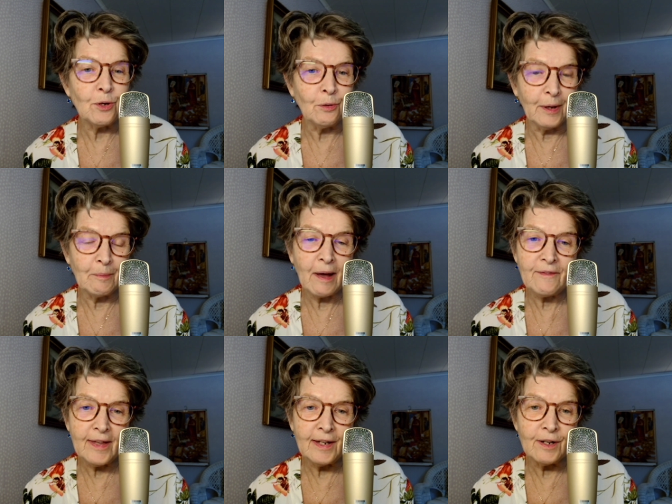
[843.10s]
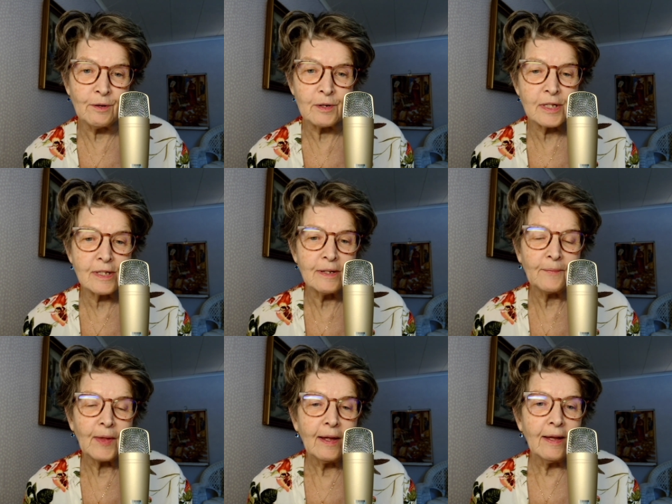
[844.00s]
with my videos,
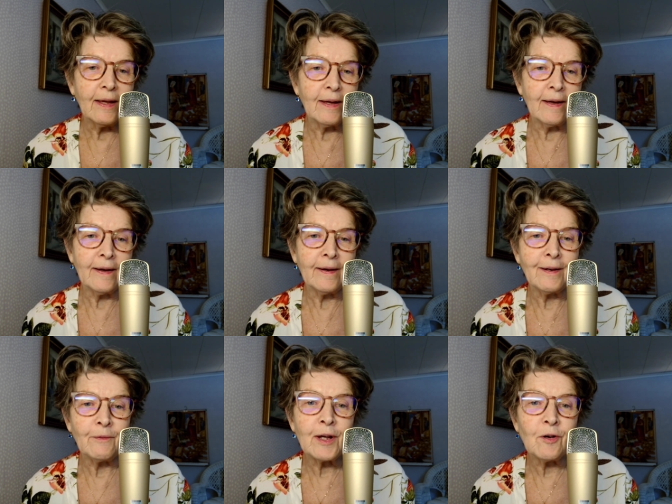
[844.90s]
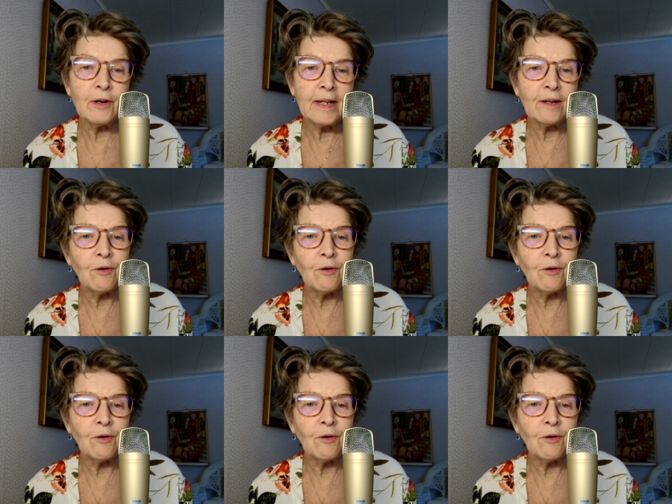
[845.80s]
recording